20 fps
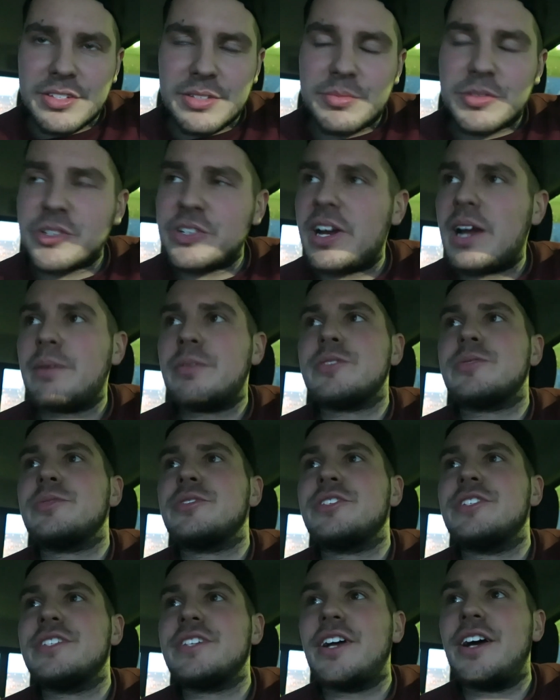subscribers,
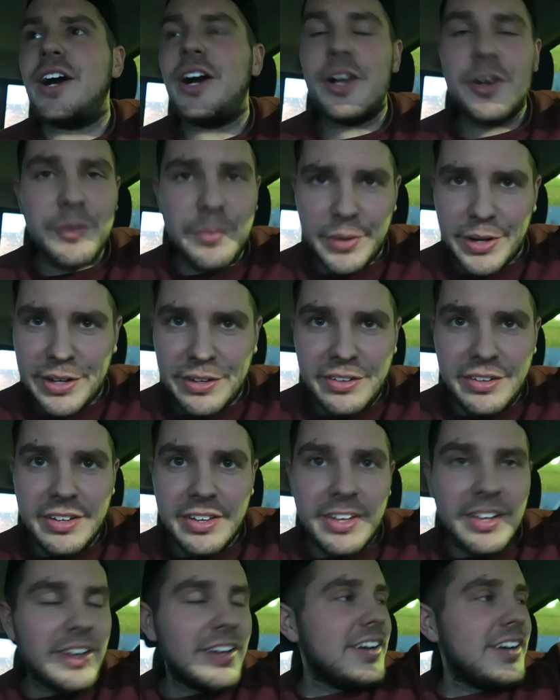which is unreal.